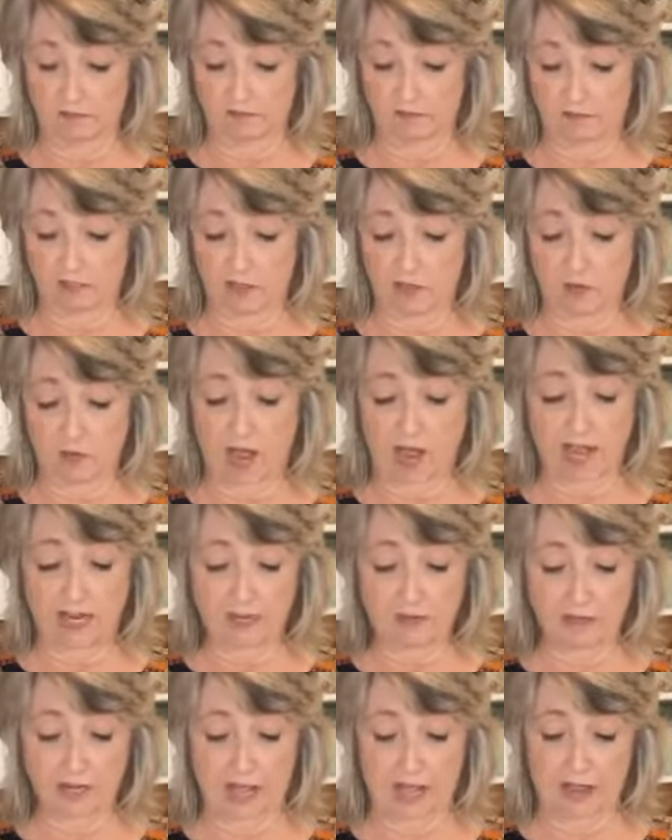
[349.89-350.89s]
So I
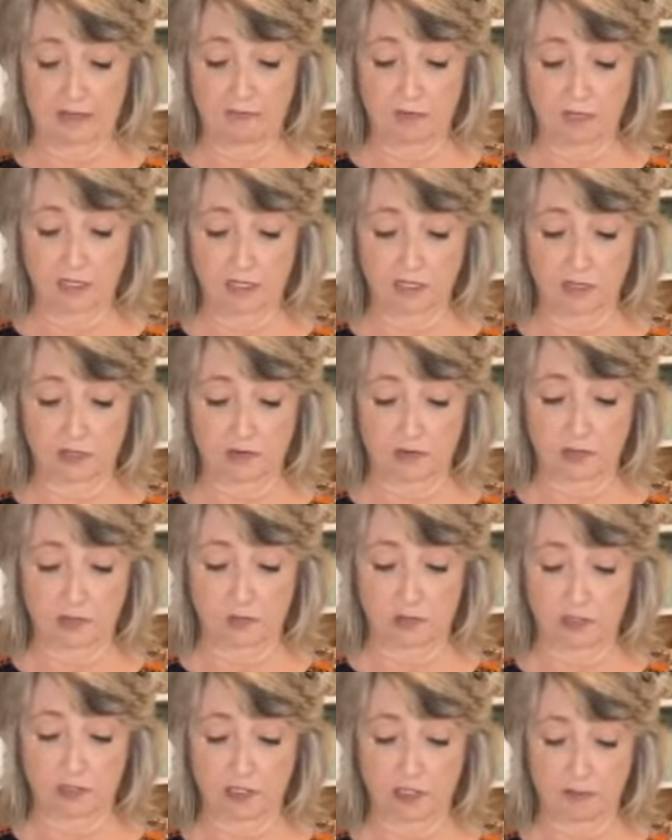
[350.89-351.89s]
don't have one of those
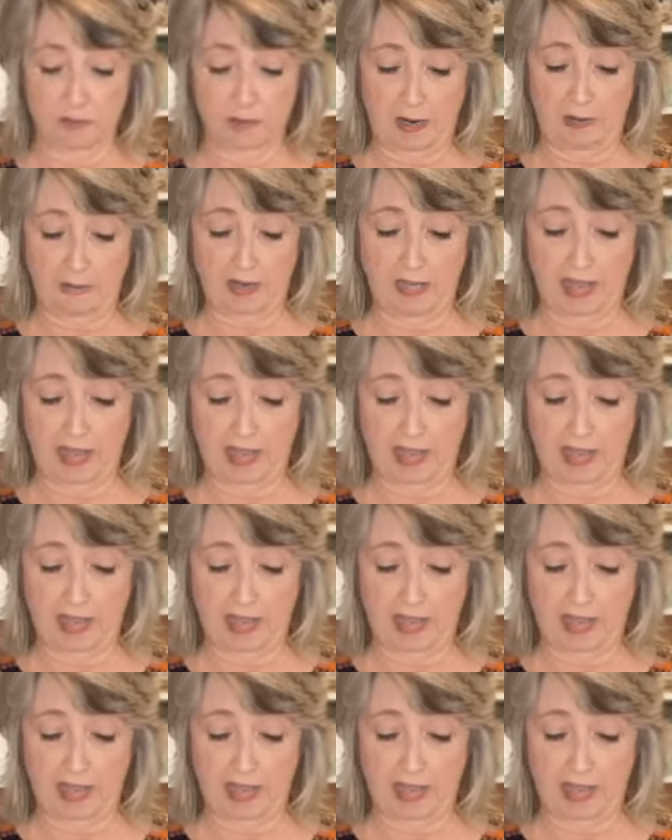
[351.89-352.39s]
stores nearby me.